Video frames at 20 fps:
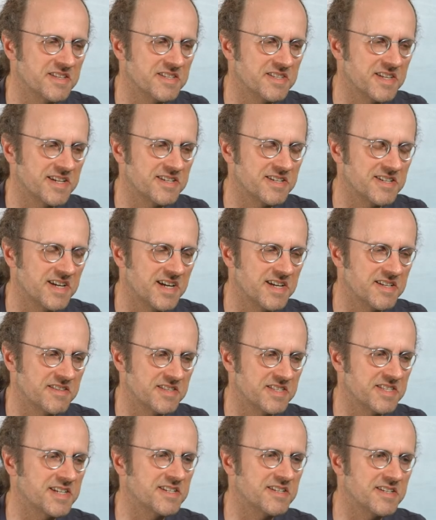the
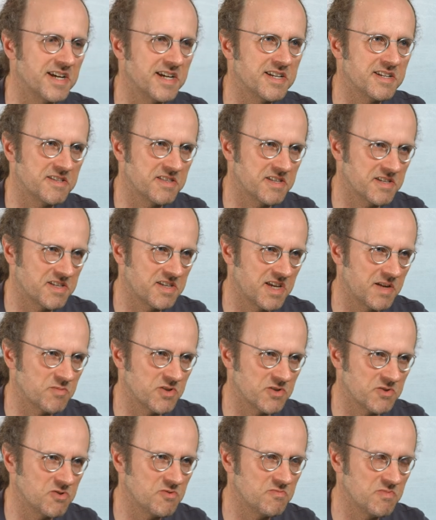satellite in the
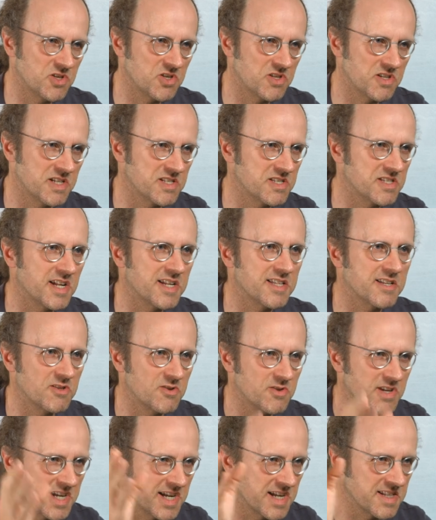Kepler 2 mission then started
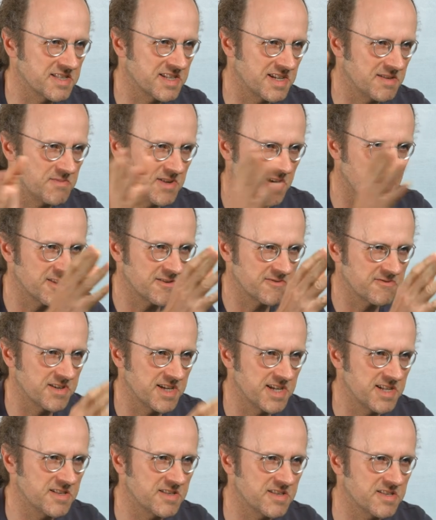looking at some other
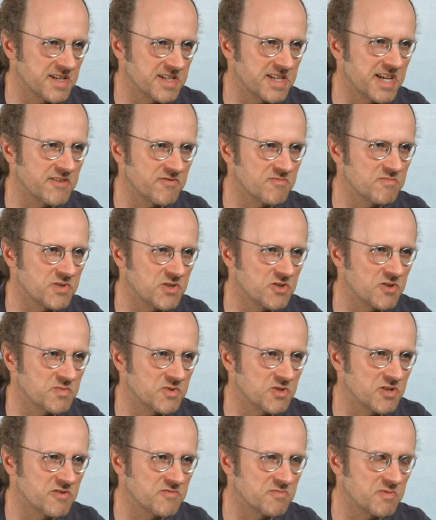fields that haven't been
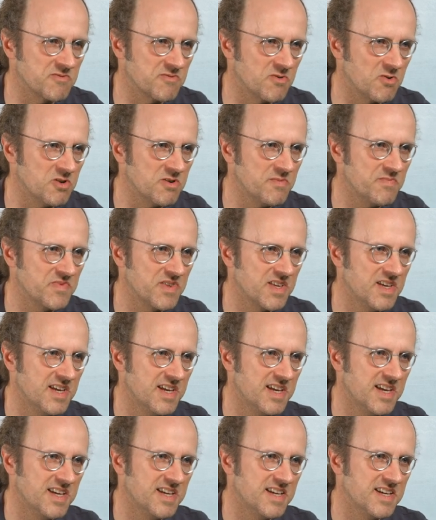observed before,
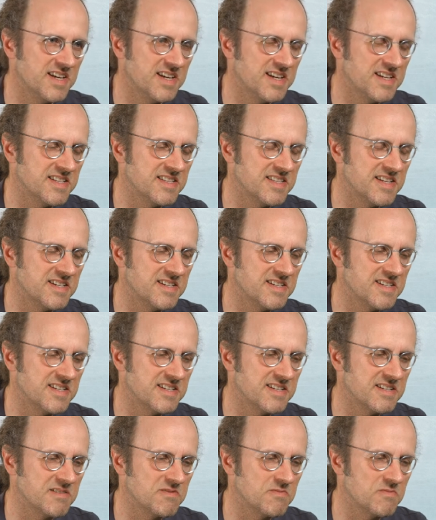and
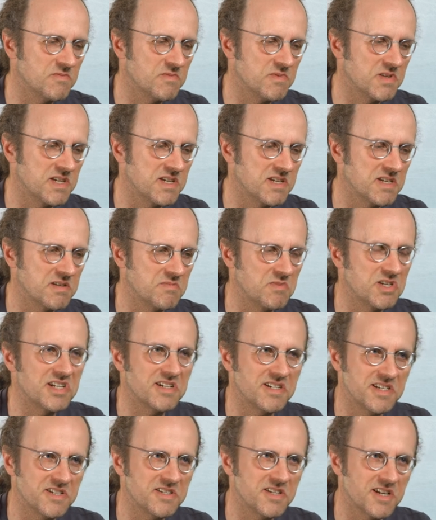then we
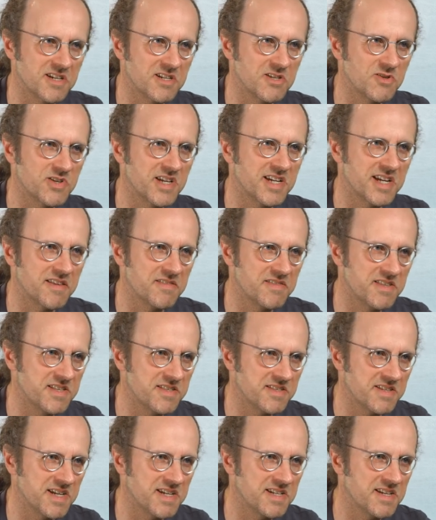immediately started looking at
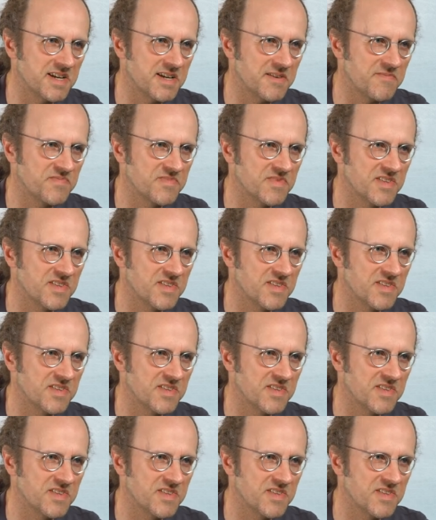this data,